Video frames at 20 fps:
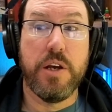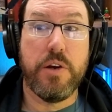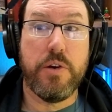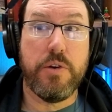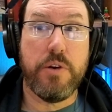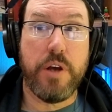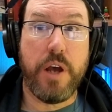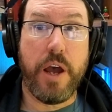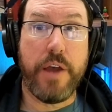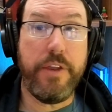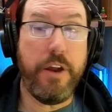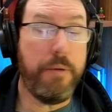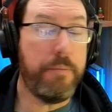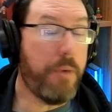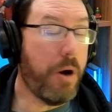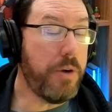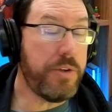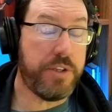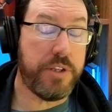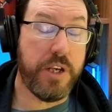And they're
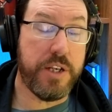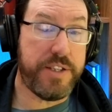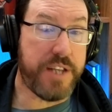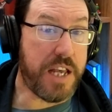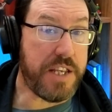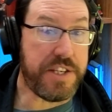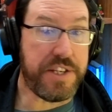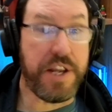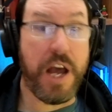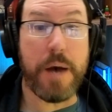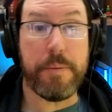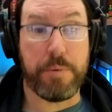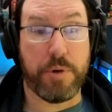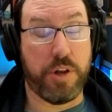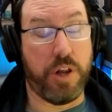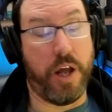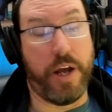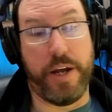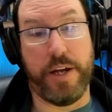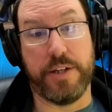mostly a desktop
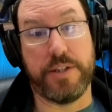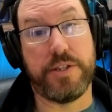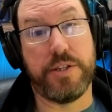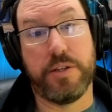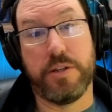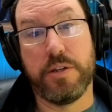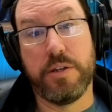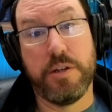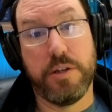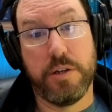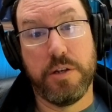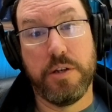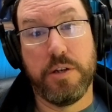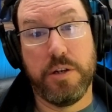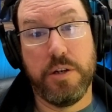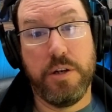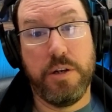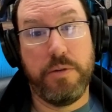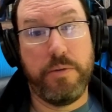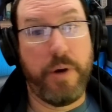client,
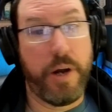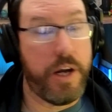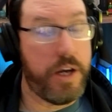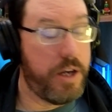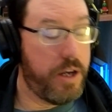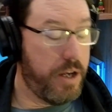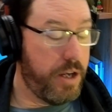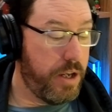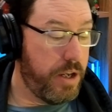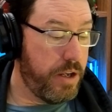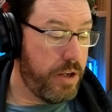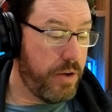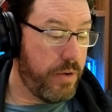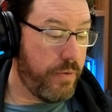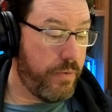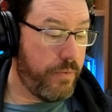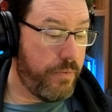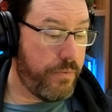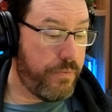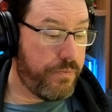right?
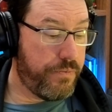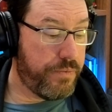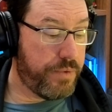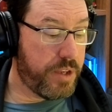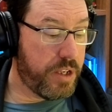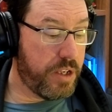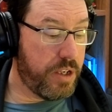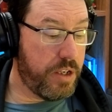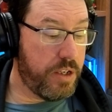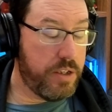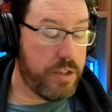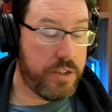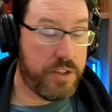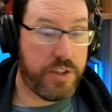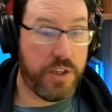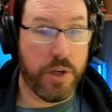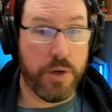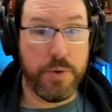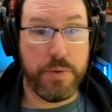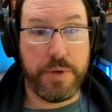
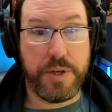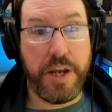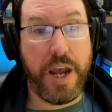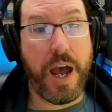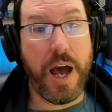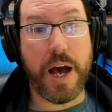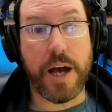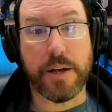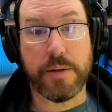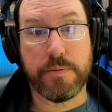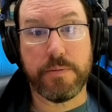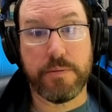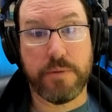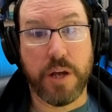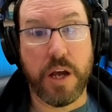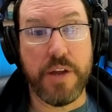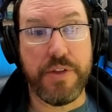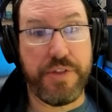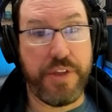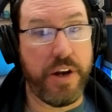So yeah,
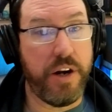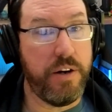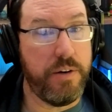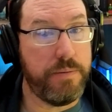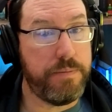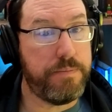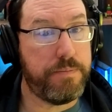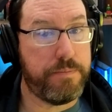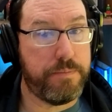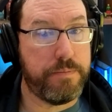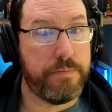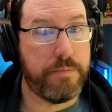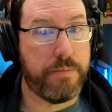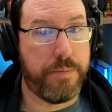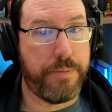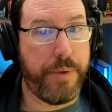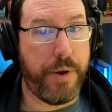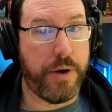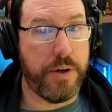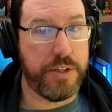there
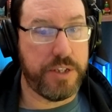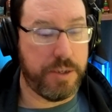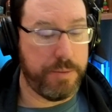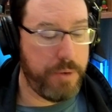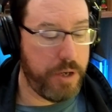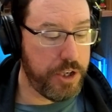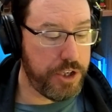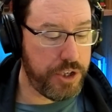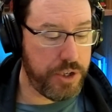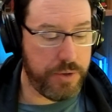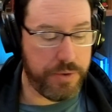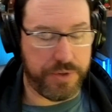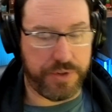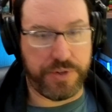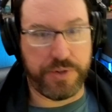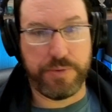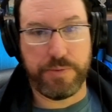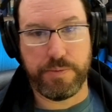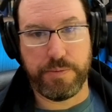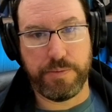are some
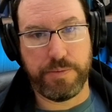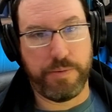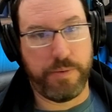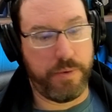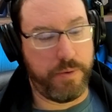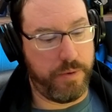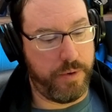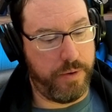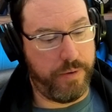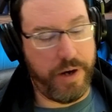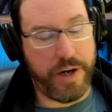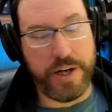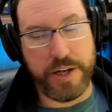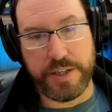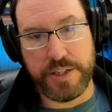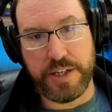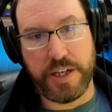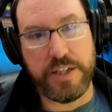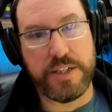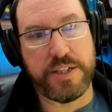issues, right?
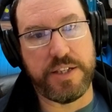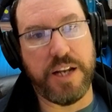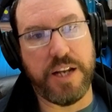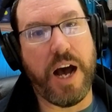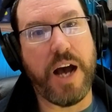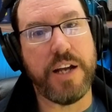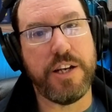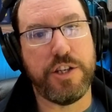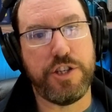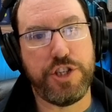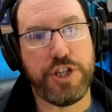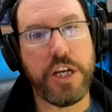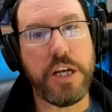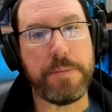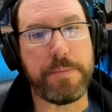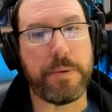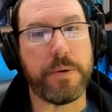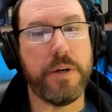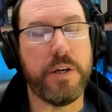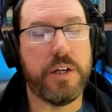It's not cheap
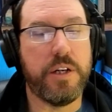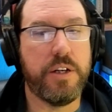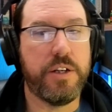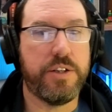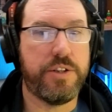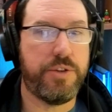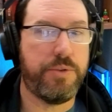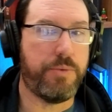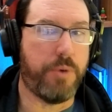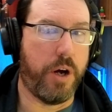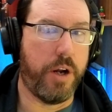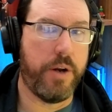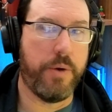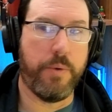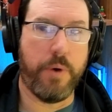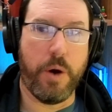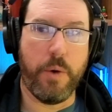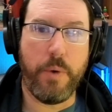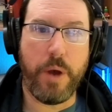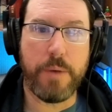to run
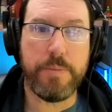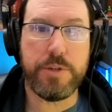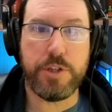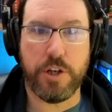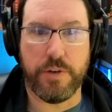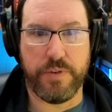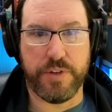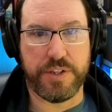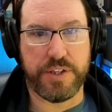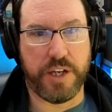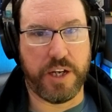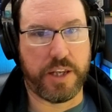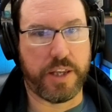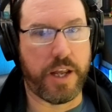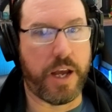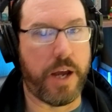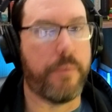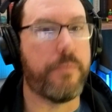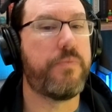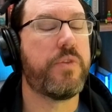a web service like
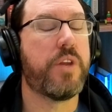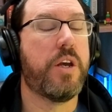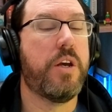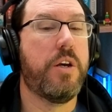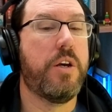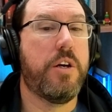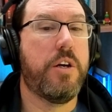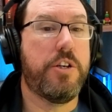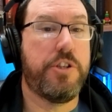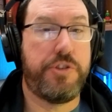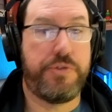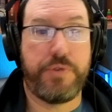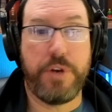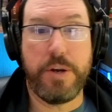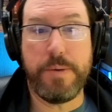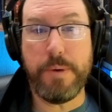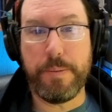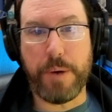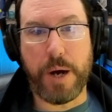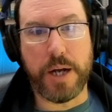that.
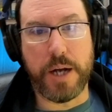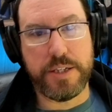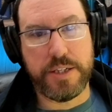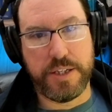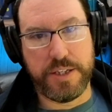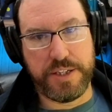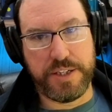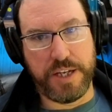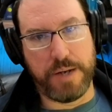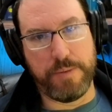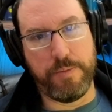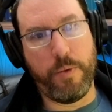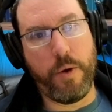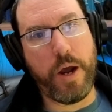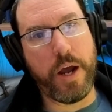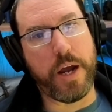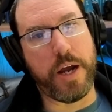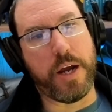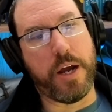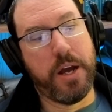StreamerBot's the same
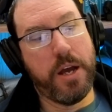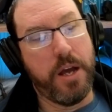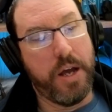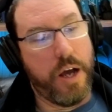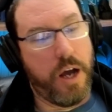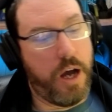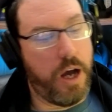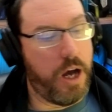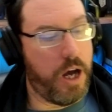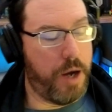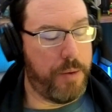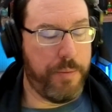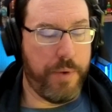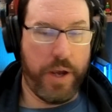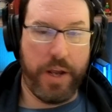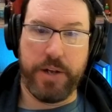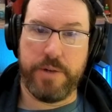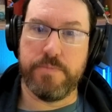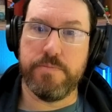way. And